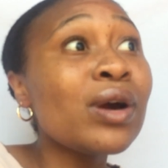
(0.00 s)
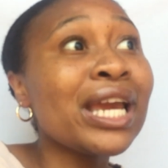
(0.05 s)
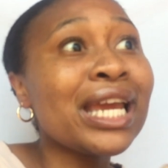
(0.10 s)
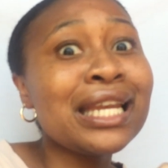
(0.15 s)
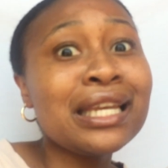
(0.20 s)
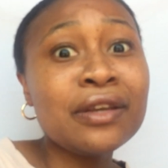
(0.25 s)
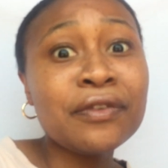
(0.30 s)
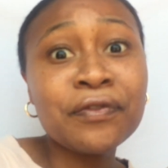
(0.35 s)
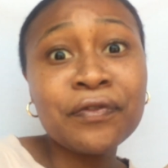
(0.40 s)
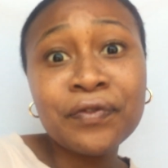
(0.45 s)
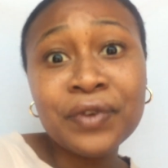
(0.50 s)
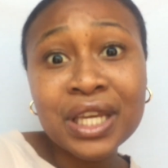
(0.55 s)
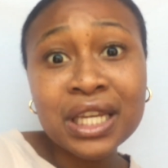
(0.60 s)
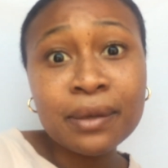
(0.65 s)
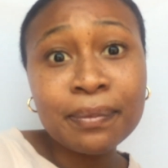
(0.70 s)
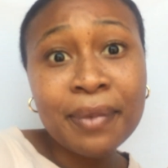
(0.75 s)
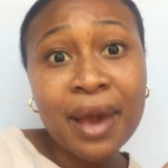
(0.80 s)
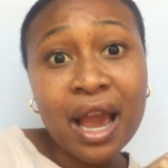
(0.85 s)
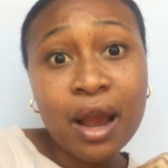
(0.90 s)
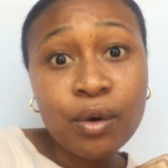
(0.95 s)
Any
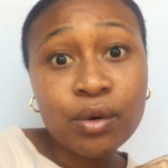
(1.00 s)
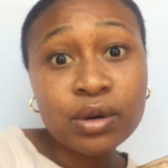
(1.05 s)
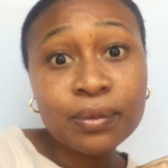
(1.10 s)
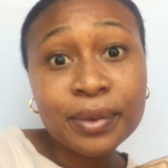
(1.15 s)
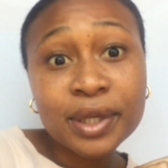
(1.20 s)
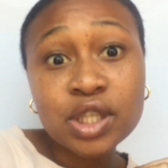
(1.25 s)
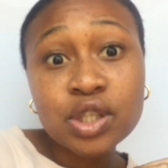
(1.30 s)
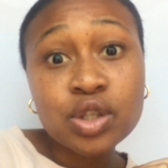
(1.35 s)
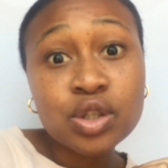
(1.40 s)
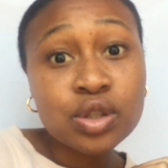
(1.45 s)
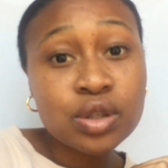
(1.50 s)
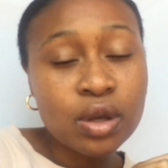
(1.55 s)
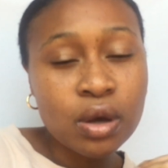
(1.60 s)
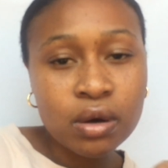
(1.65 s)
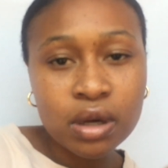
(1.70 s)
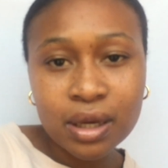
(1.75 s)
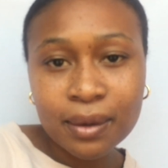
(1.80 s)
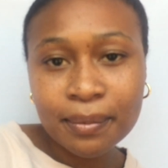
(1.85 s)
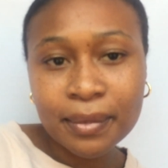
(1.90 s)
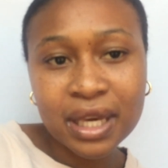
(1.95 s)
feedback would be
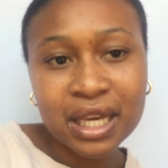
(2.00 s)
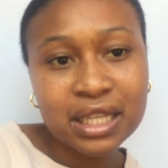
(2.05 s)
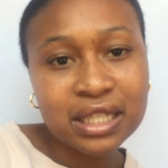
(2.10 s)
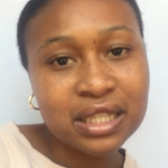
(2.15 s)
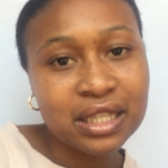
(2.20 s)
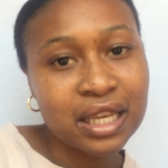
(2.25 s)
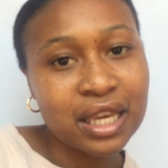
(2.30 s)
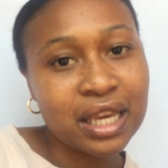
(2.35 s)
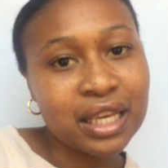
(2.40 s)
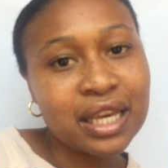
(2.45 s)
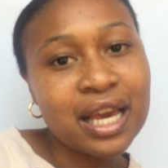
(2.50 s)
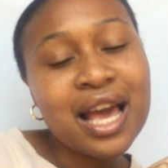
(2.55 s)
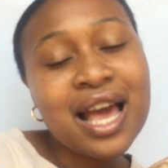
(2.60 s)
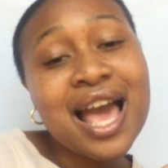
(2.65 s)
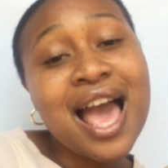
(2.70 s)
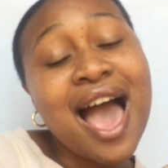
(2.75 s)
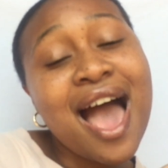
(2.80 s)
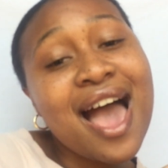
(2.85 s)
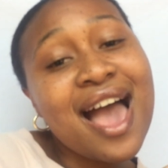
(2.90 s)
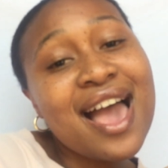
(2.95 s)
so amazing.
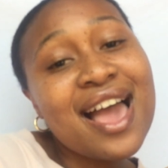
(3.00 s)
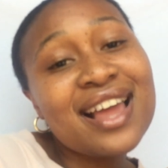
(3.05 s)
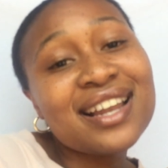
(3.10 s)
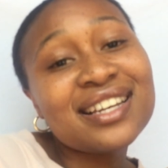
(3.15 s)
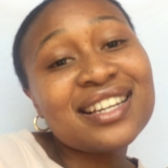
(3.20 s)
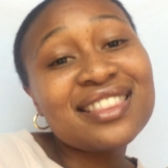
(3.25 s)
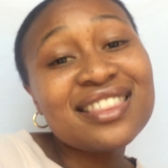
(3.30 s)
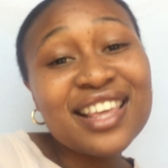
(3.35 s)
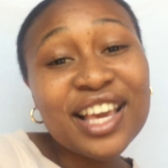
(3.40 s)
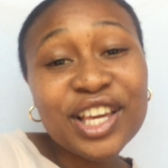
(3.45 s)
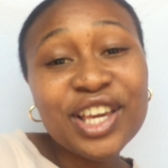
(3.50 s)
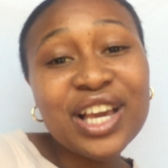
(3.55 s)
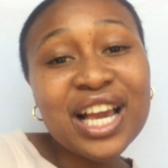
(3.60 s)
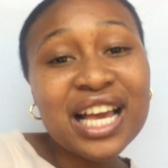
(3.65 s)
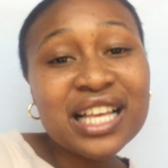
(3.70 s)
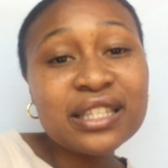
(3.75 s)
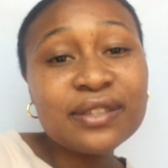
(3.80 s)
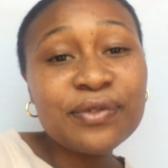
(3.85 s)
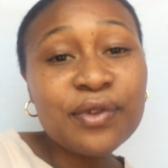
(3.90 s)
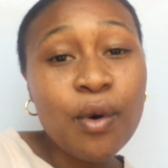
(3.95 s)
And thank you
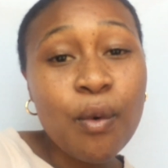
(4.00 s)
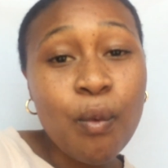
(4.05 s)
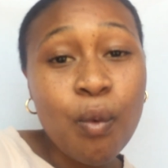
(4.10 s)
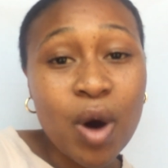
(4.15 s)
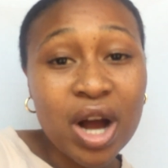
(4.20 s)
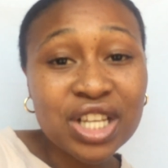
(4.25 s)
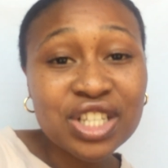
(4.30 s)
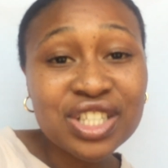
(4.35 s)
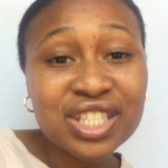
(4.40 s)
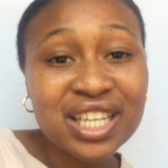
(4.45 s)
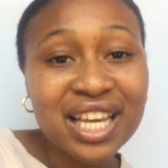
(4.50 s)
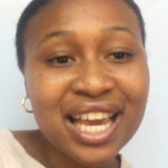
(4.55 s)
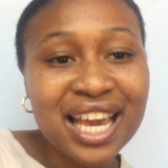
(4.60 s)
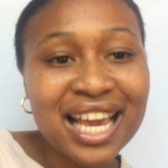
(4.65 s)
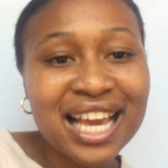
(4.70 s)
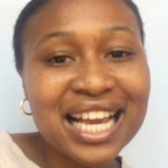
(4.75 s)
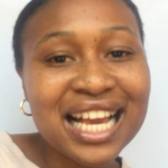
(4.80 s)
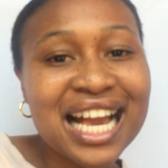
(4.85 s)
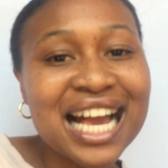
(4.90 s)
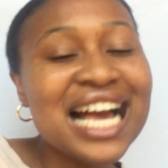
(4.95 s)
guys for
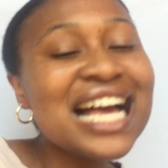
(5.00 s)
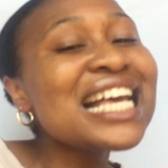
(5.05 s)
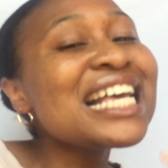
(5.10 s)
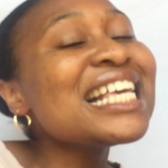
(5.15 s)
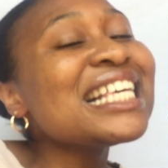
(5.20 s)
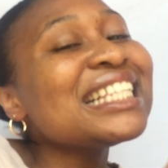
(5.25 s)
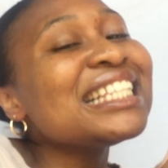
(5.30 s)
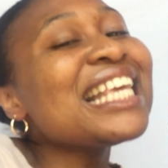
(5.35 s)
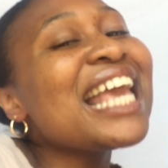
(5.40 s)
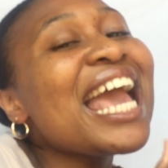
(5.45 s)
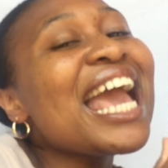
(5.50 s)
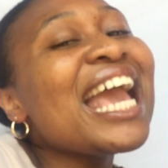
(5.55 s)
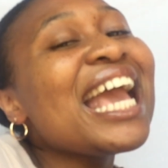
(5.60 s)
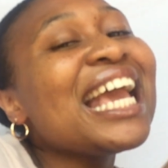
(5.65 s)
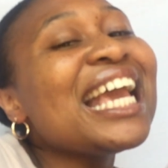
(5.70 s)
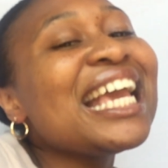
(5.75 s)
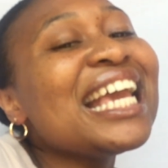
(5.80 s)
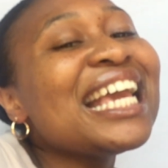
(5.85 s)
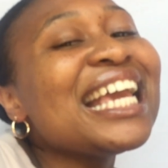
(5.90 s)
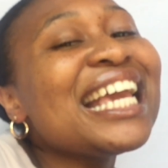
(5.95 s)
watching.
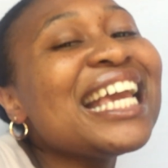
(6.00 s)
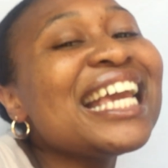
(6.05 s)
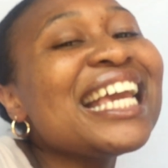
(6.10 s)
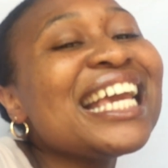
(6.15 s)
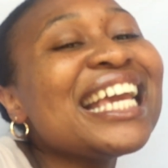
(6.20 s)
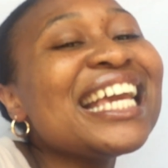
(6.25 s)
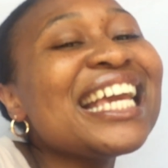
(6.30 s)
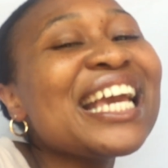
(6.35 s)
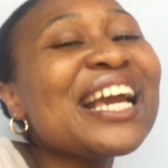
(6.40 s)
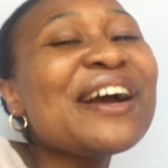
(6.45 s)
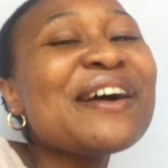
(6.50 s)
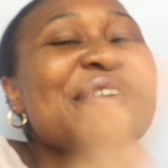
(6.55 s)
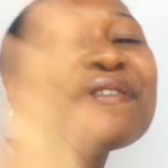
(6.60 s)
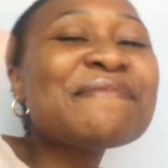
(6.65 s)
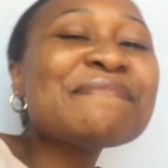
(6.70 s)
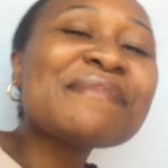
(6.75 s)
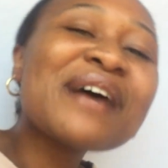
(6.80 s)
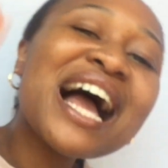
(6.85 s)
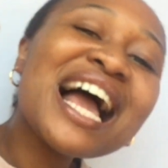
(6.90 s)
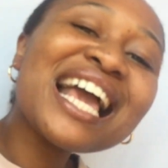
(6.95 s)
Yay!
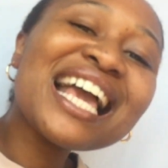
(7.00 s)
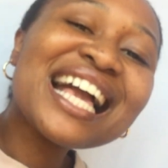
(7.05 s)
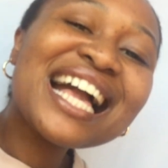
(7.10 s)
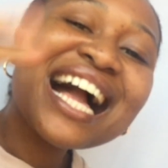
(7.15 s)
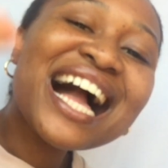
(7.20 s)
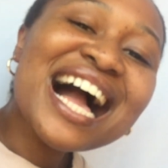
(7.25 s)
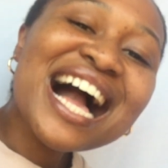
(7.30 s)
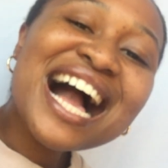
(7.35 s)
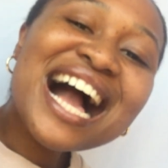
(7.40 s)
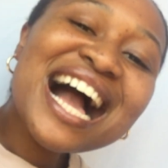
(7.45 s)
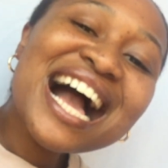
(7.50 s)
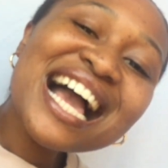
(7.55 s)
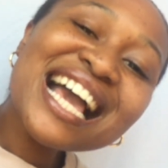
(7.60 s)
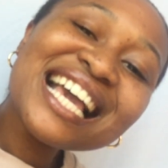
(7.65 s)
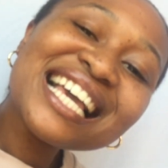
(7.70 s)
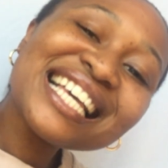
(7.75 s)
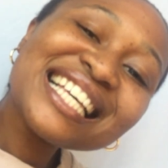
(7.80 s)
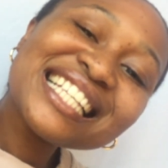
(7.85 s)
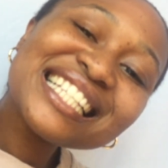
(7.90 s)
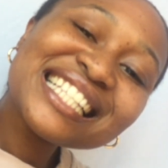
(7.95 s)
Bye
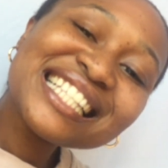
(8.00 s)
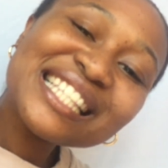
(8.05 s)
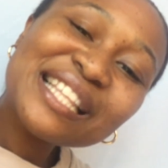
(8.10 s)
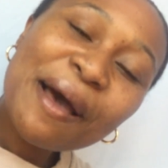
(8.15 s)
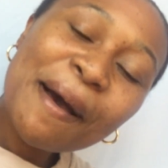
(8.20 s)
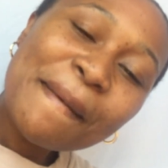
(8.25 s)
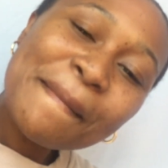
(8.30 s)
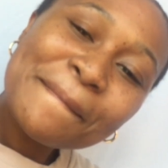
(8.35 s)
guys.